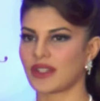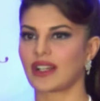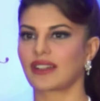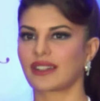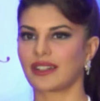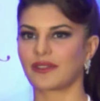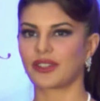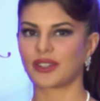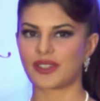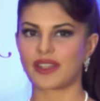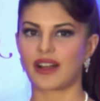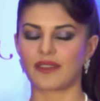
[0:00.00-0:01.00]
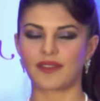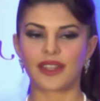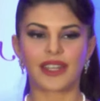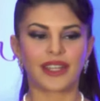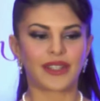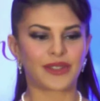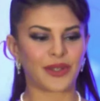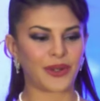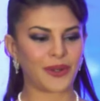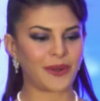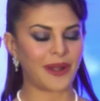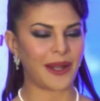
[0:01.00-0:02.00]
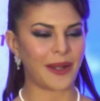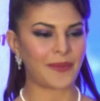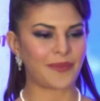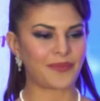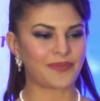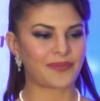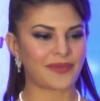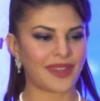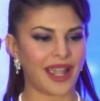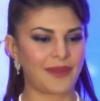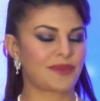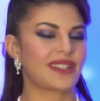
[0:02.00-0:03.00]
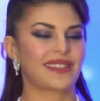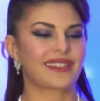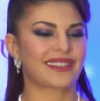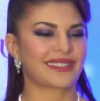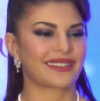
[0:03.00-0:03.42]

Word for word: Sri Lanka for yourself. So I'm just